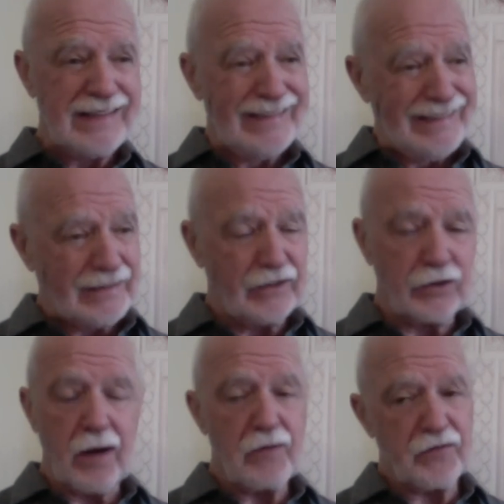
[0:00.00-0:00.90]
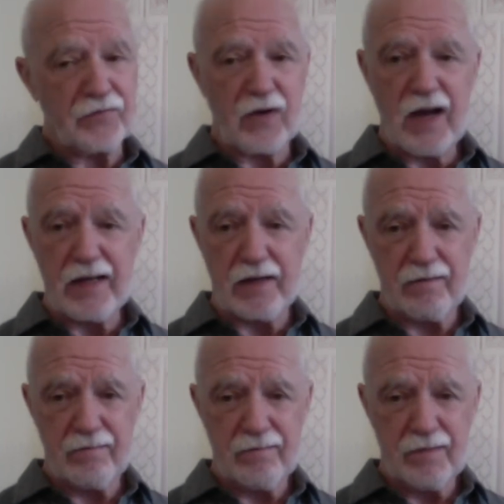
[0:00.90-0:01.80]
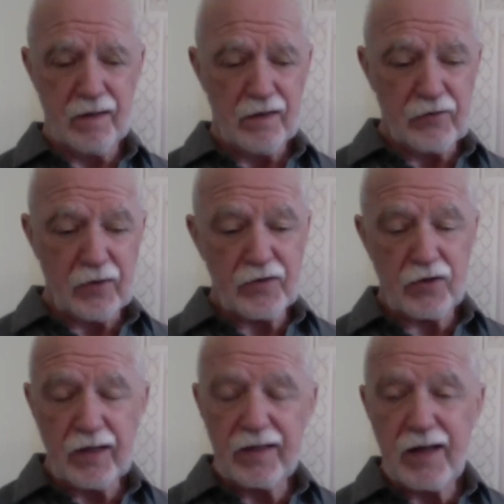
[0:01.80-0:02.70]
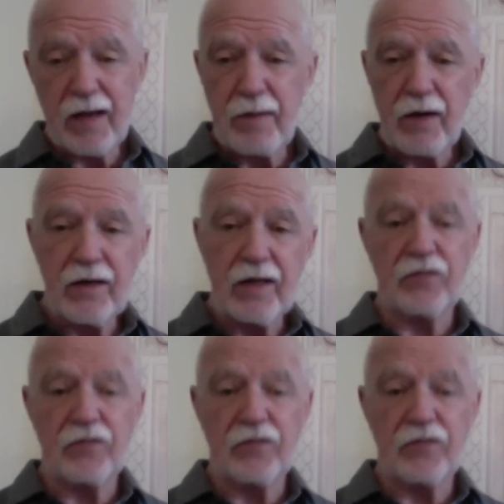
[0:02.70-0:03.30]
So I was afraid. So I took it and I buried it.